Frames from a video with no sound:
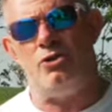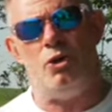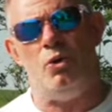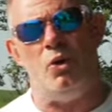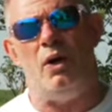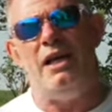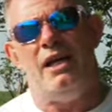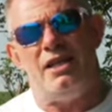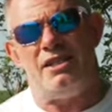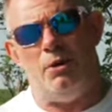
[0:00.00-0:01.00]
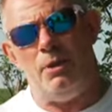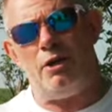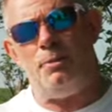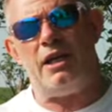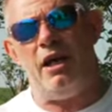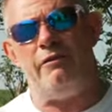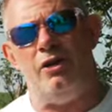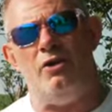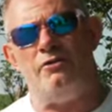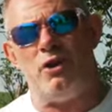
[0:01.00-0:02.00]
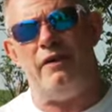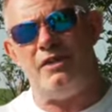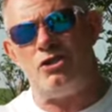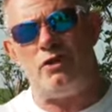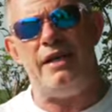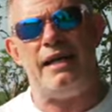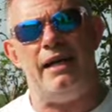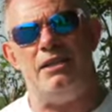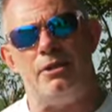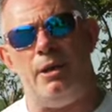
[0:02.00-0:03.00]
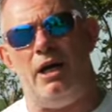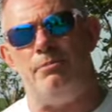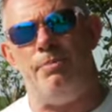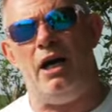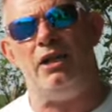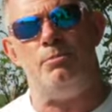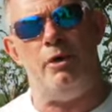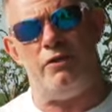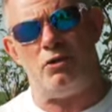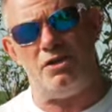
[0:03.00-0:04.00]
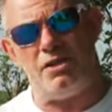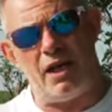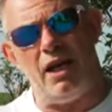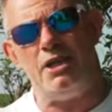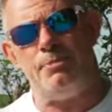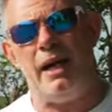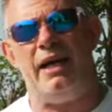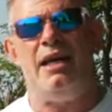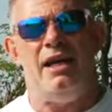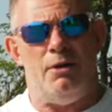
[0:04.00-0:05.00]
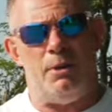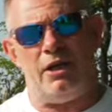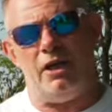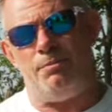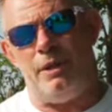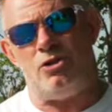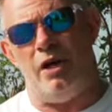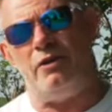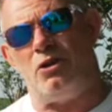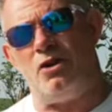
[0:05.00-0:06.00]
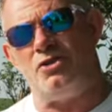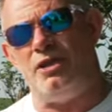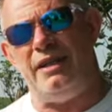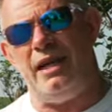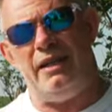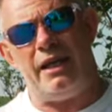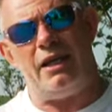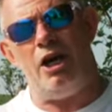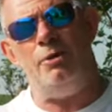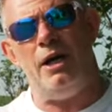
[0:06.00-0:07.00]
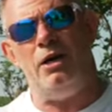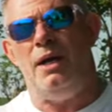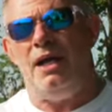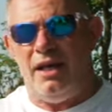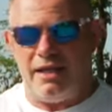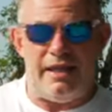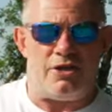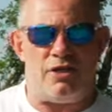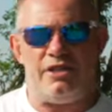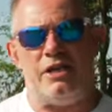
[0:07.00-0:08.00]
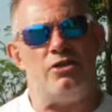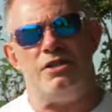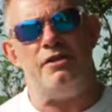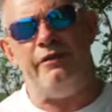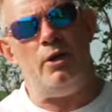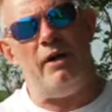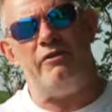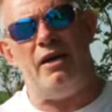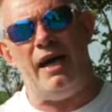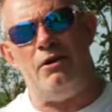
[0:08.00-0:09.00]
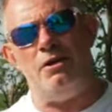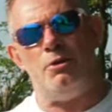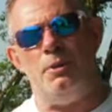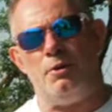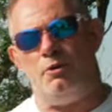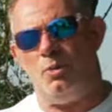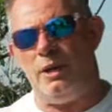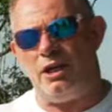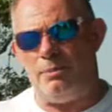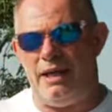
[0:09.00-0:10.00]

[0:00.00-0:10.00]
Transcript: tour. So we're going to be covering off, driving straight down into Baden-Baden, moving across the Geisbach. We're going to be driving across the near Lake Como, etc., etc. There's a few other areas that we, are going to be